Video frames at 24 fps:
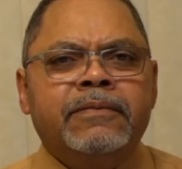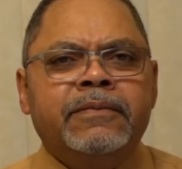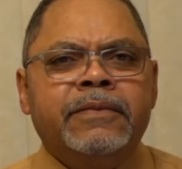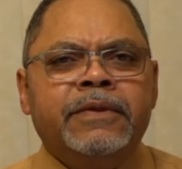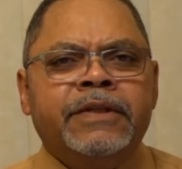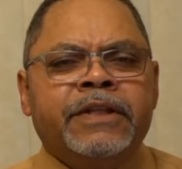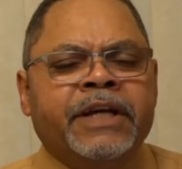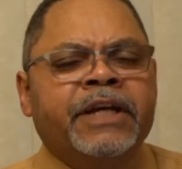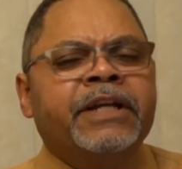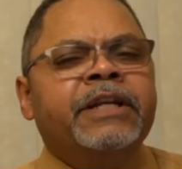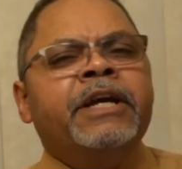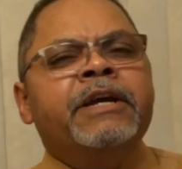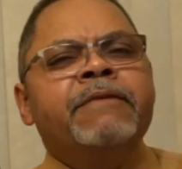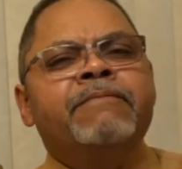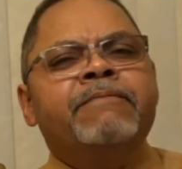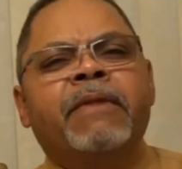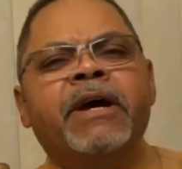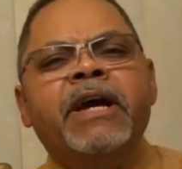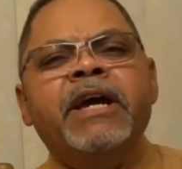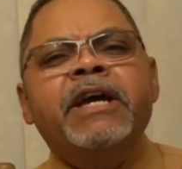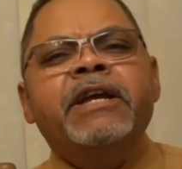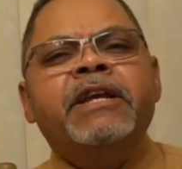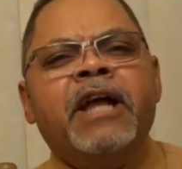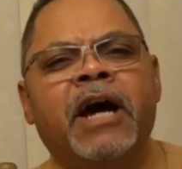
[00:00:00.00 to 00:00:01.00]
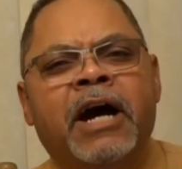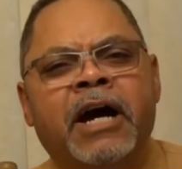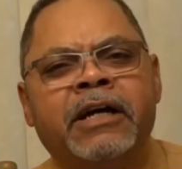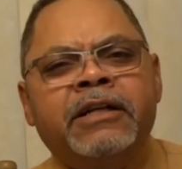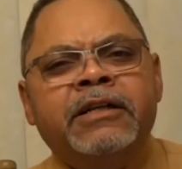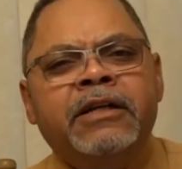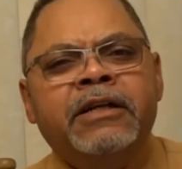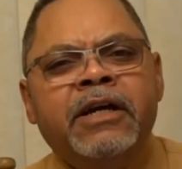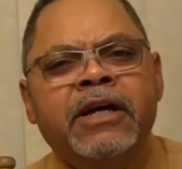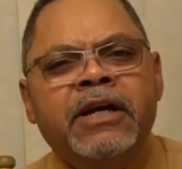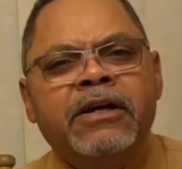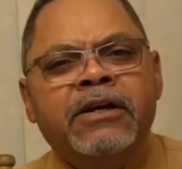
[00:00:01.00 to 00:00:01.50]
then he may
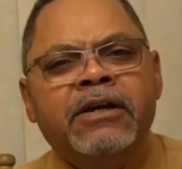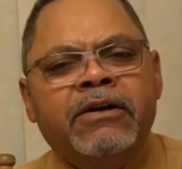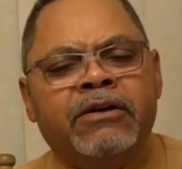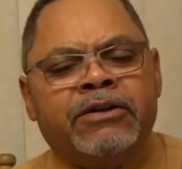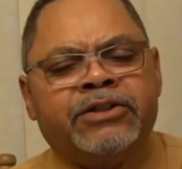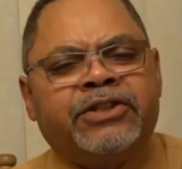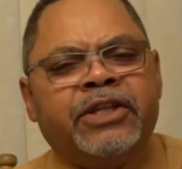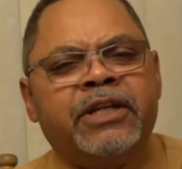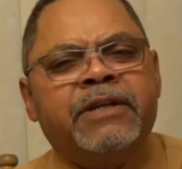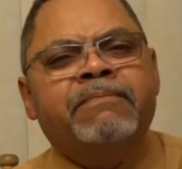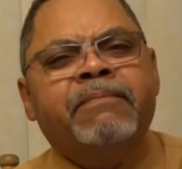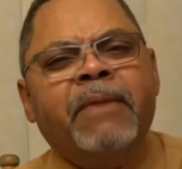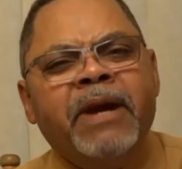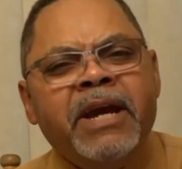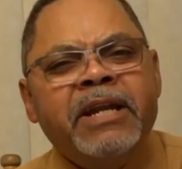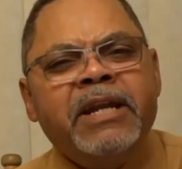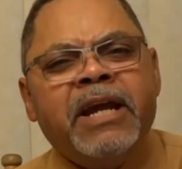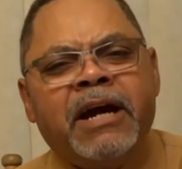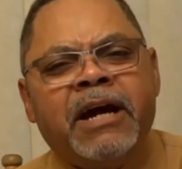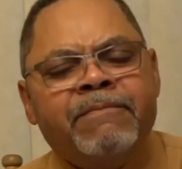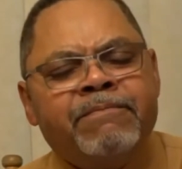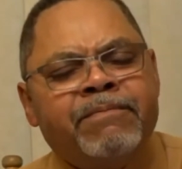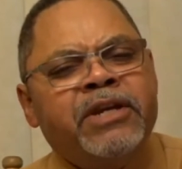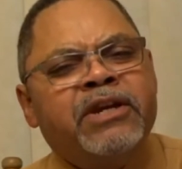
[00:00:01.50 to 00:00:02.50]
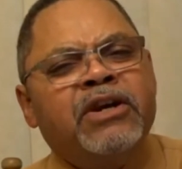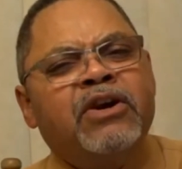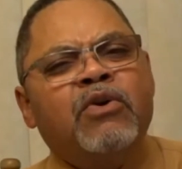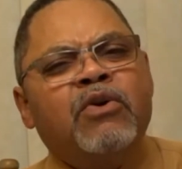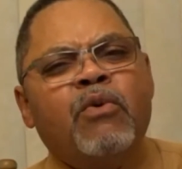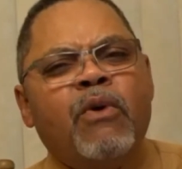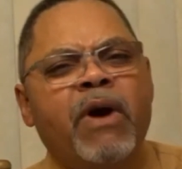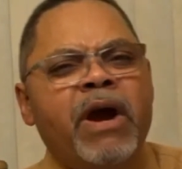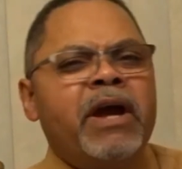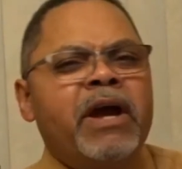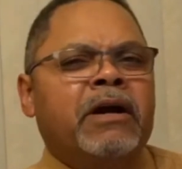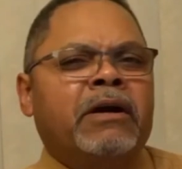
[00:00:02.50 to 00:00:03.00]
not, or she may not be
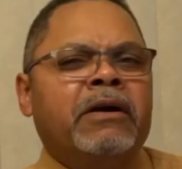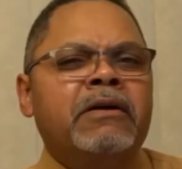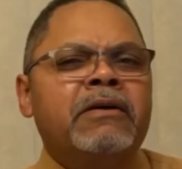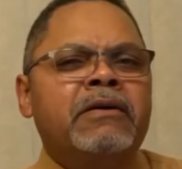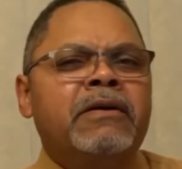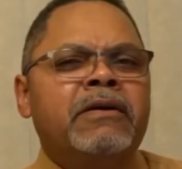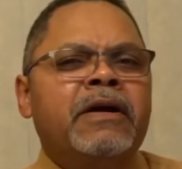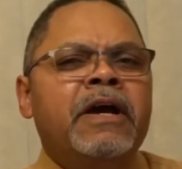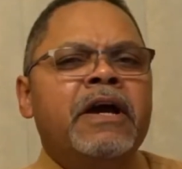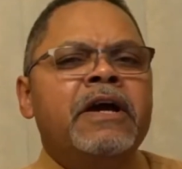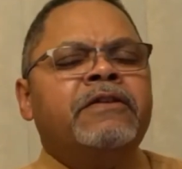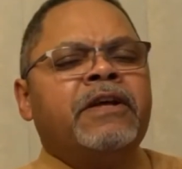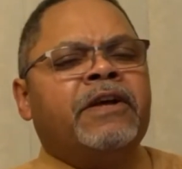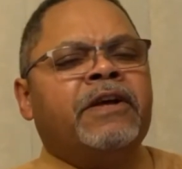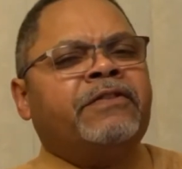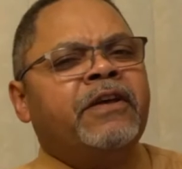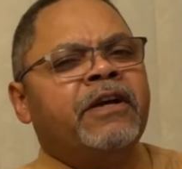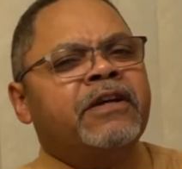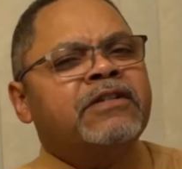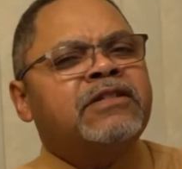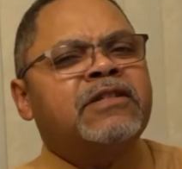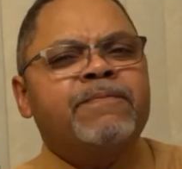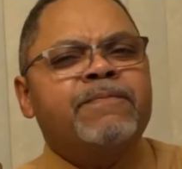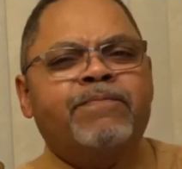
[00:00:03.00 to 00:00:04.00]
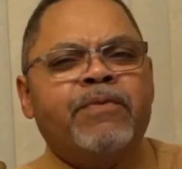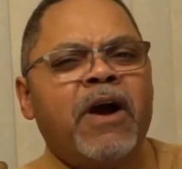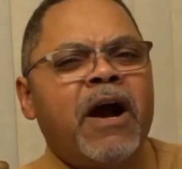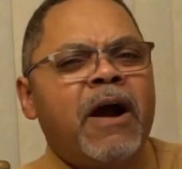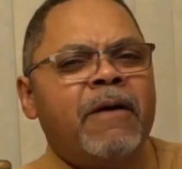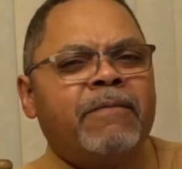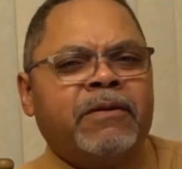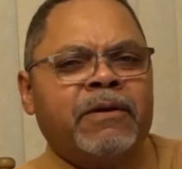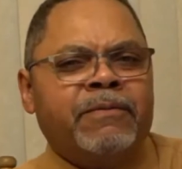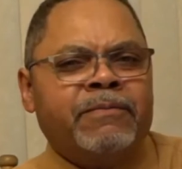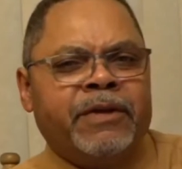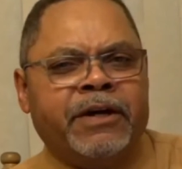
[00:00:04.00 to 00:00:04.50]
aware that there's a
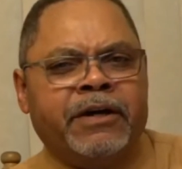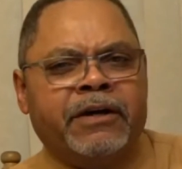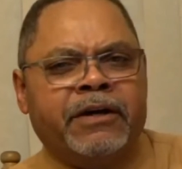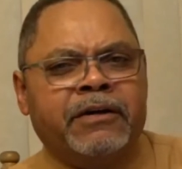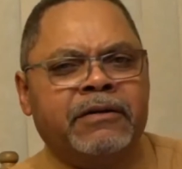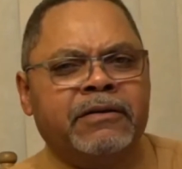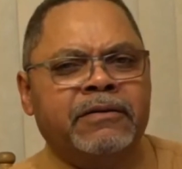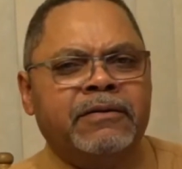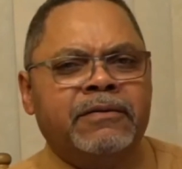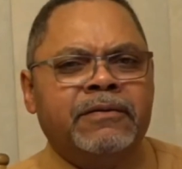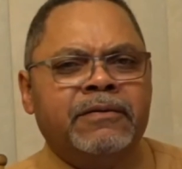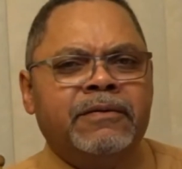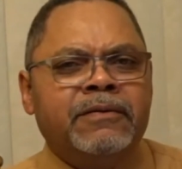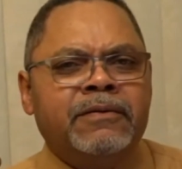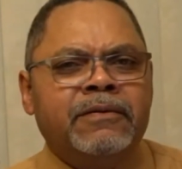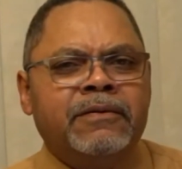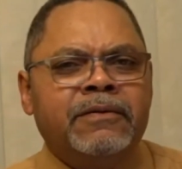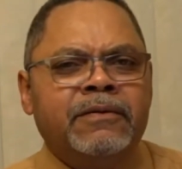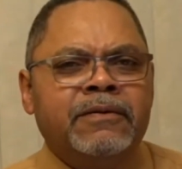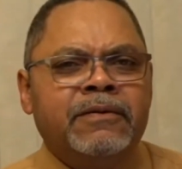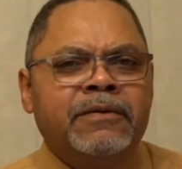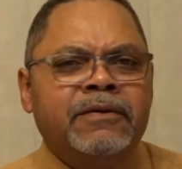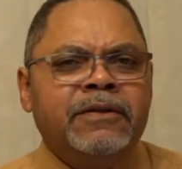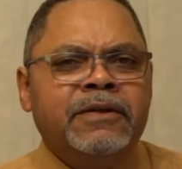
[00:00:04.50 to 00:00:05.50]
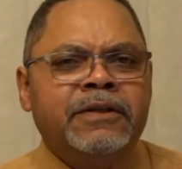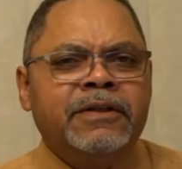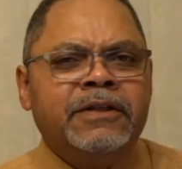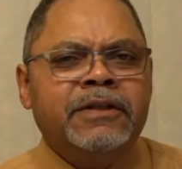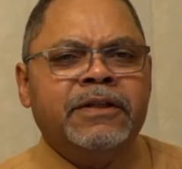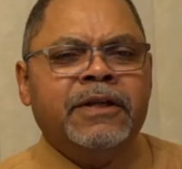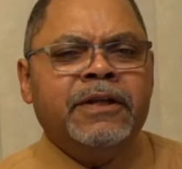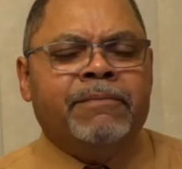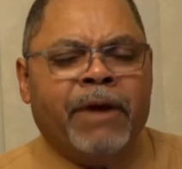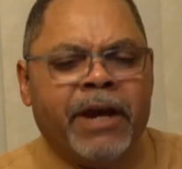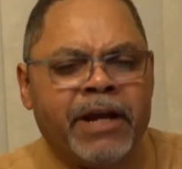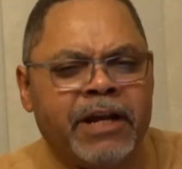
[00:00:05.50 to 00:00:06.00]
problem there.
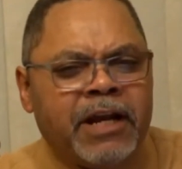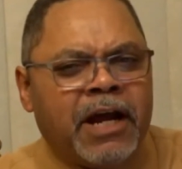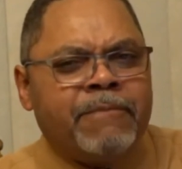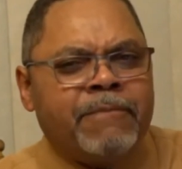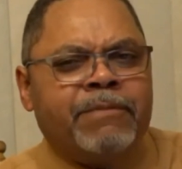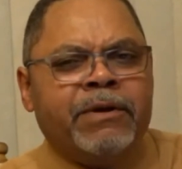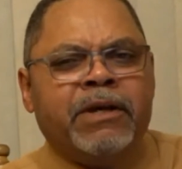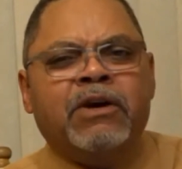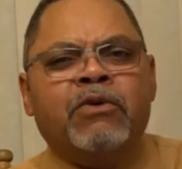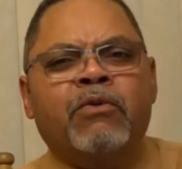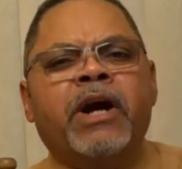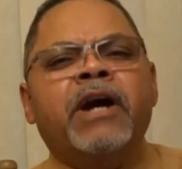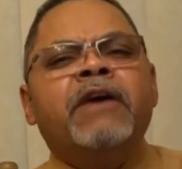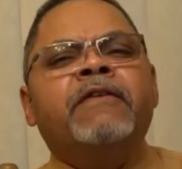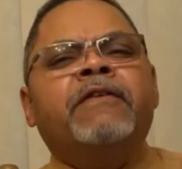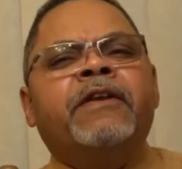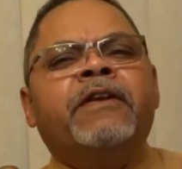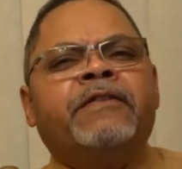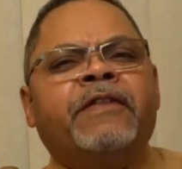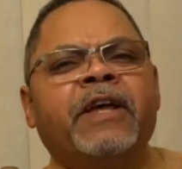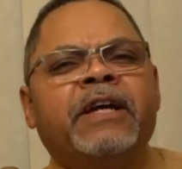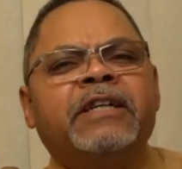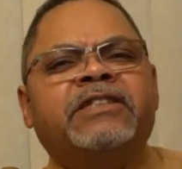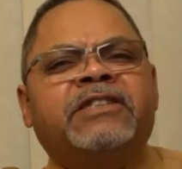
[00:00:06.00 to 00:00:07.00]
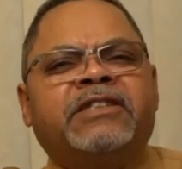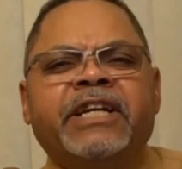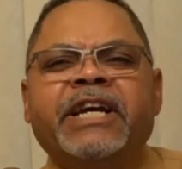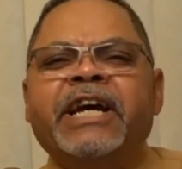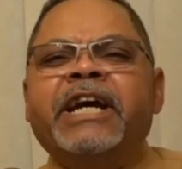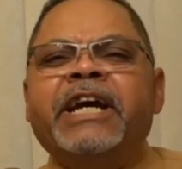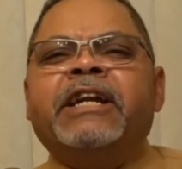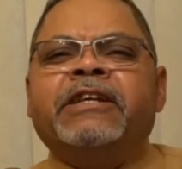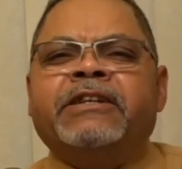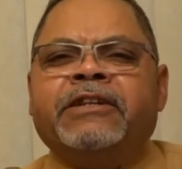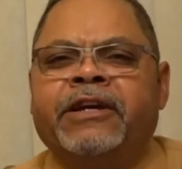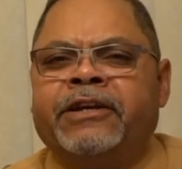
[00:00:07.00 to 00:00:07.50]
It may not be aware that they
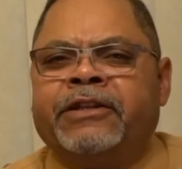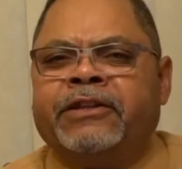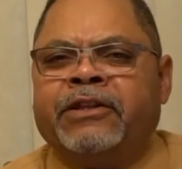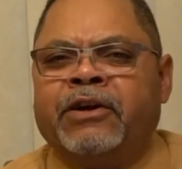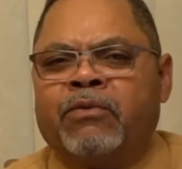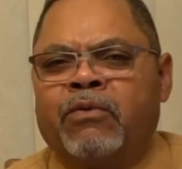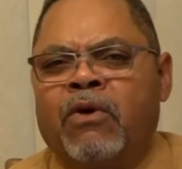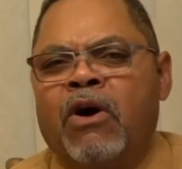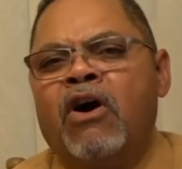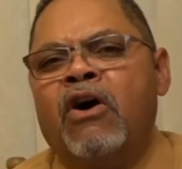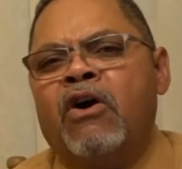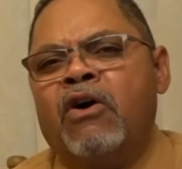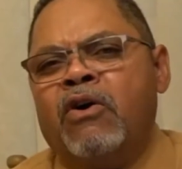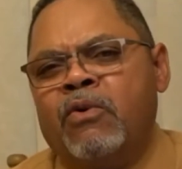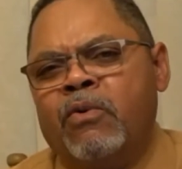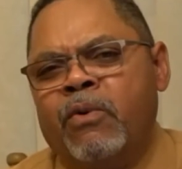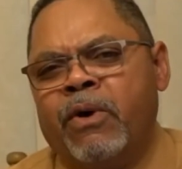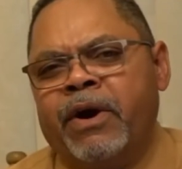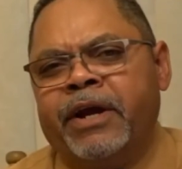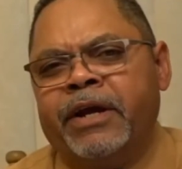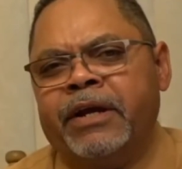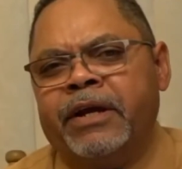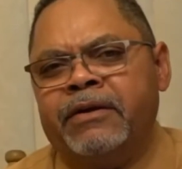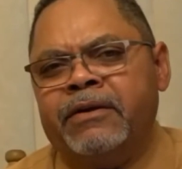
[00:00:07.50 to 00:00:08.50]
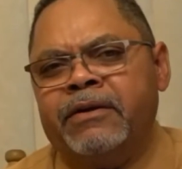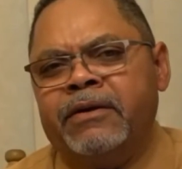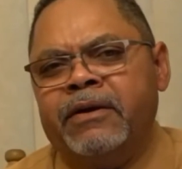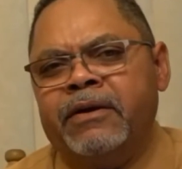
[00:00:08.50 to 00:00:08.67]
said it in the wrong way